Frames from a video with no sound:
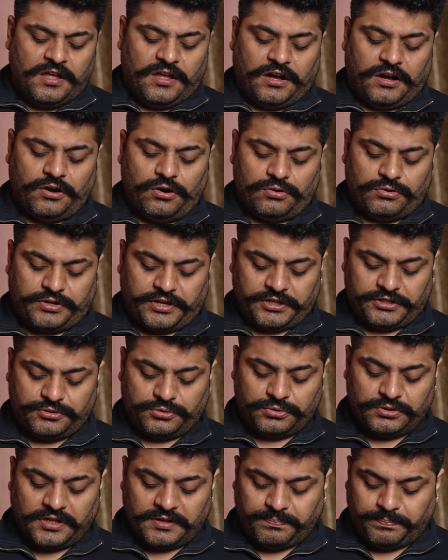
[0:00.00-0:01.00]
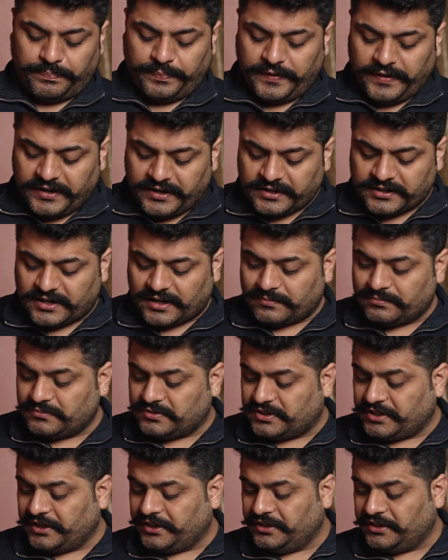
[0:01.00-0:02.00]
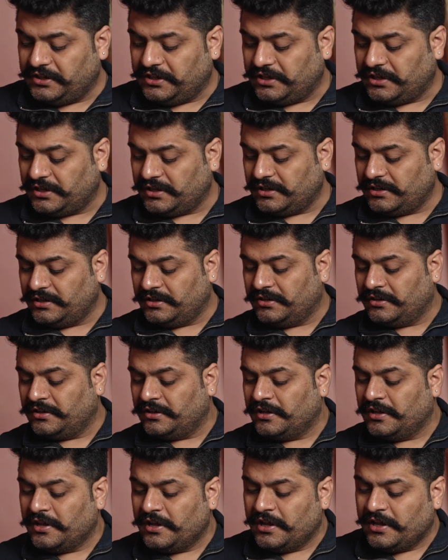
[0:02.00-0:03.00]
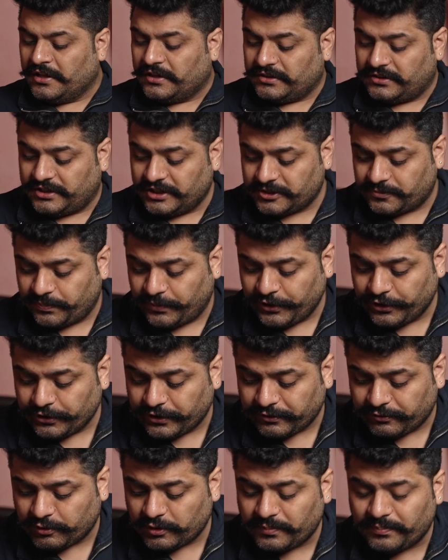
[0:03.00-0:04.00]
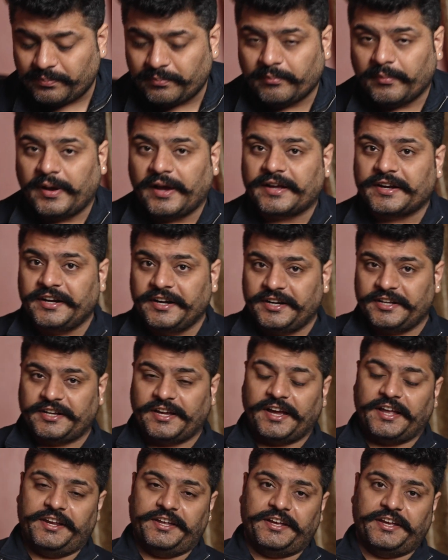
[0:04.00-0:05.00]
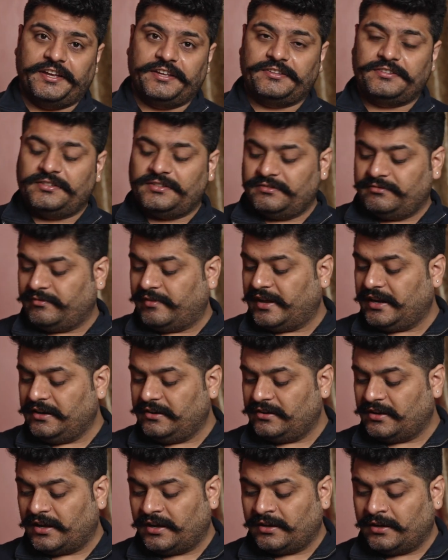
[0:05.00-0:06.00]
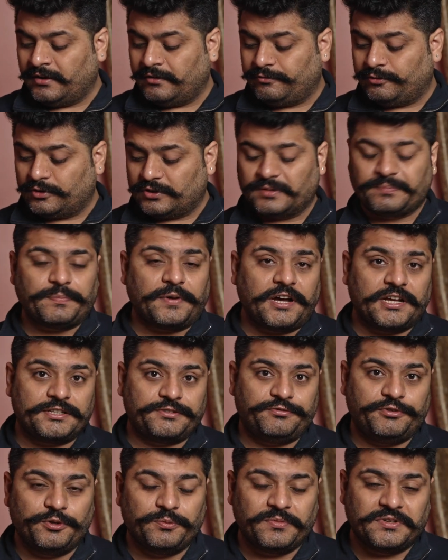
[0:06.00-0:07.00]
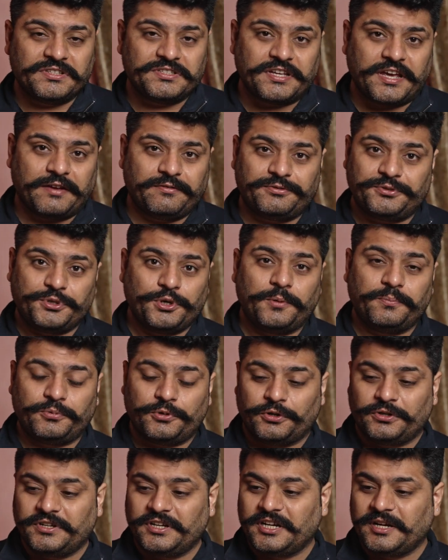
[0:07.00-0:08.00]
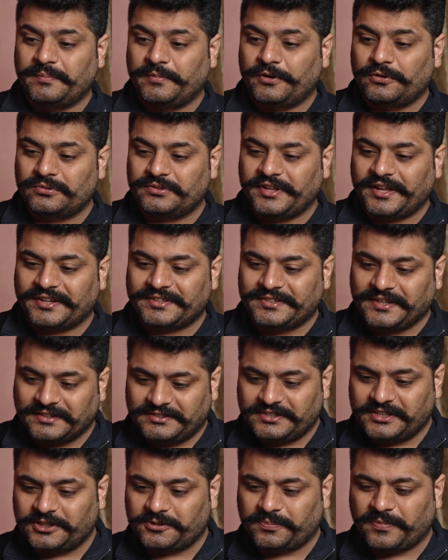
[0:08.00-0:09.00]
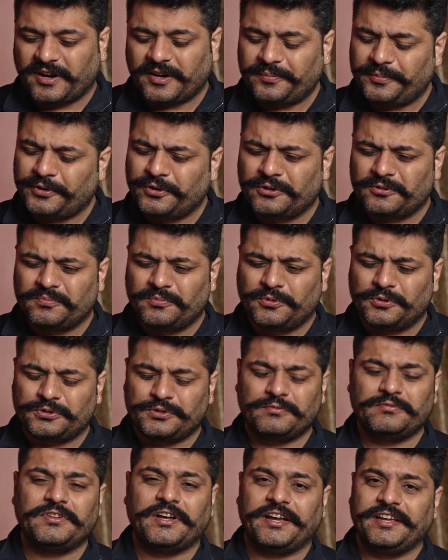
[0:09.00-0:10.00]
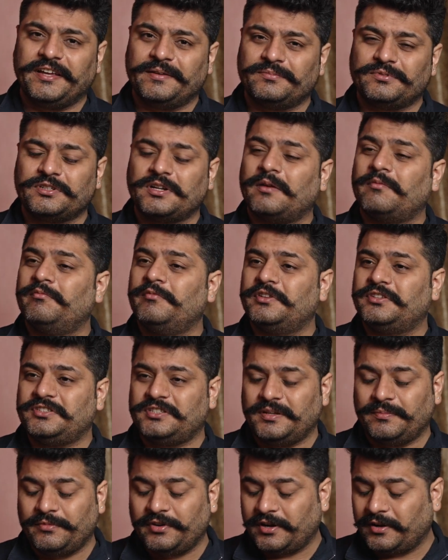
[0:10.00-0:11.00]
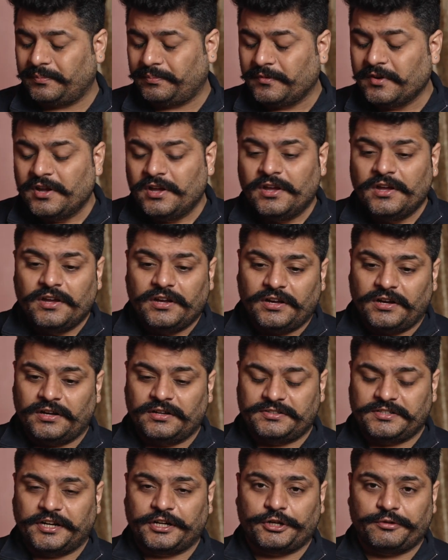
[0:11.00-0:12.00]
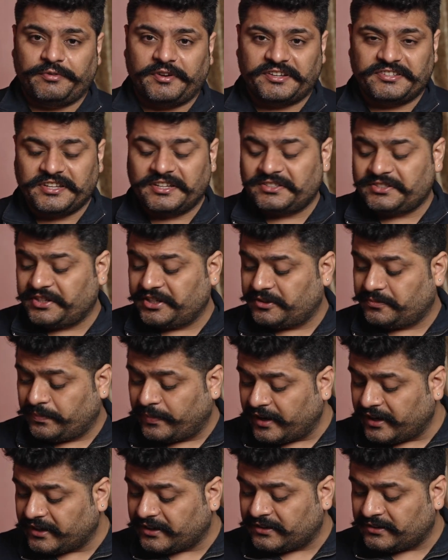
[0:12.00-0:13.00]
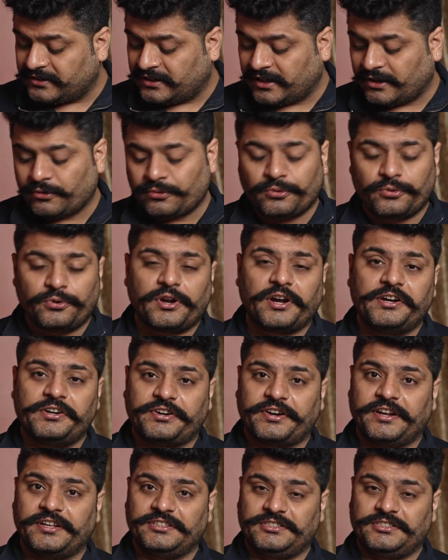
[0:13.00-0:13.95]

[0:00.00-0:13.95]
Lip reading: Okay, so the pair comes in this beautiful magnetic carry case. Well, for the past few months I have stopped talking about the accessories part because most of the IEMs come with similar set of accessories, but the Aurora Ultra